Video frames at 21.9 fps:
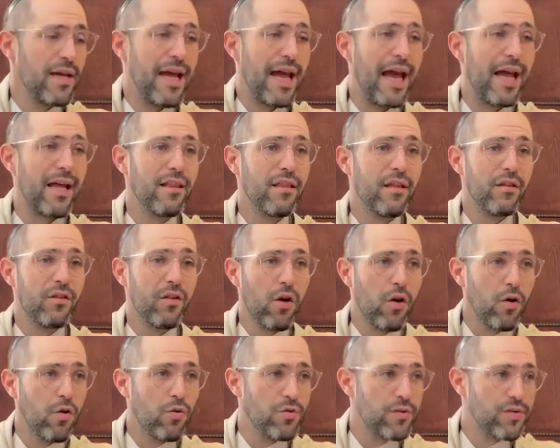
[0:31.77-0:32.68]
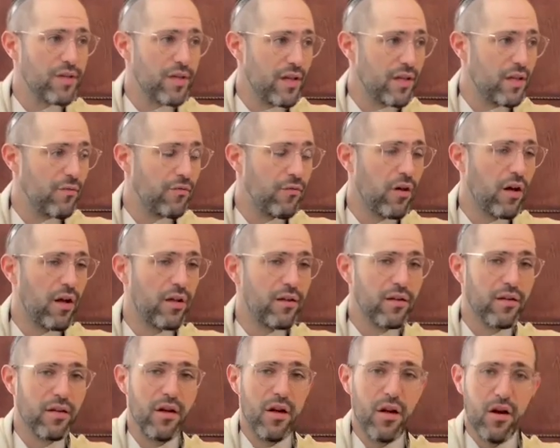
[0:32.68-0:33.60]
and the toes in the
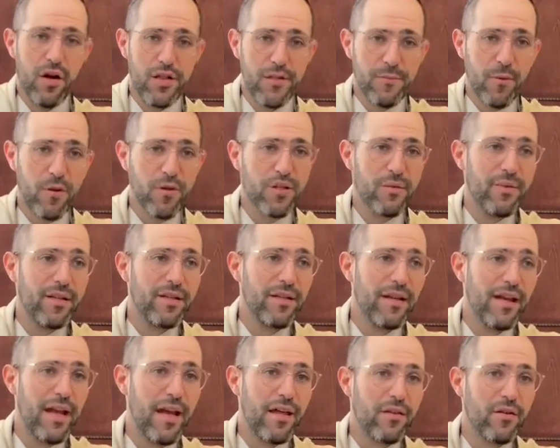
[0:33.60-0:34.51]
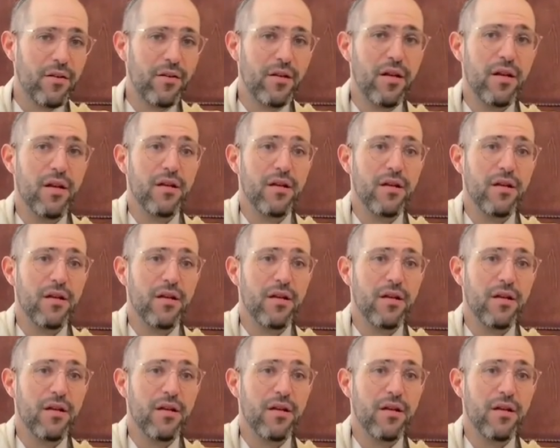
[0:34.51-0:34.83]
front are supposed to be together.